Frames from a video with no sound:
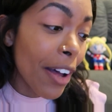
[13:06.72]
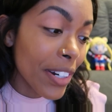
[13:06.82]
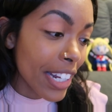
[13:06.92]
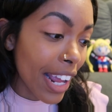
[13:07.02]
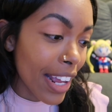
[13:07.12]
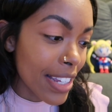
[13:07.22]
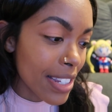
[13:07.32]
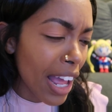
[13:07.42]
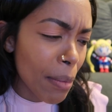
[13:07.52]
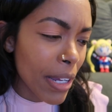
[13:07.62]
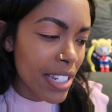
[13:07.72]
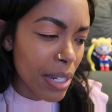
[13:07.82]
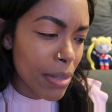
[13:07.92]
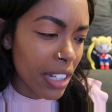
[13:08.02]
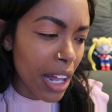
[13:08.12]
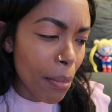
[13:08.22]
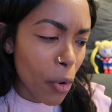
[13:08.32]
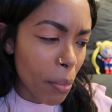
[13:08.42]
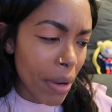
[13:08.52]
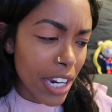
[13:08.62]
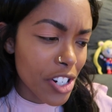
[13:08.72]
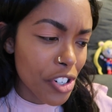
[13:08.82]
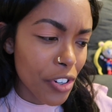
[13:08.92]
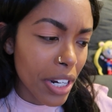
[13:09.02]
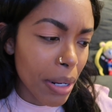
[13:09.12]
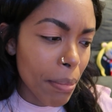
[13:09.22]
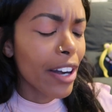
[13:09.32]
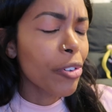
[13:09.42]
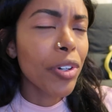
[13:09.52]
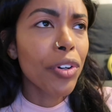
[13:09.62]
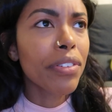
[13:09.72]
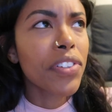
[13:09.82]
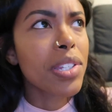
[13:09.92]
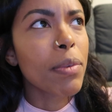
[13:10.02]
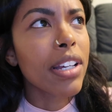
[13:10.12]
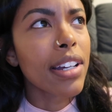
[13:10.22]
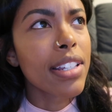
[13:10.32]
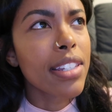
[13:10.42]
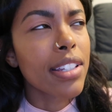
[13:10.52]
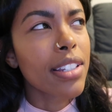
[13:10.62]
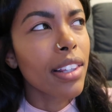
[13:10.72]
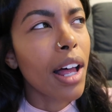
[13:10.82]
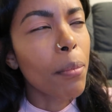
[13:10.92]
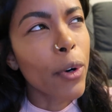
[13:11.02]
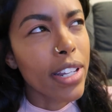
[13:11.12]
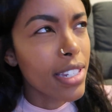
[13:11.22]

Nowadays, anime seems a lot more mainstream. I don't know if it's because it's a lot more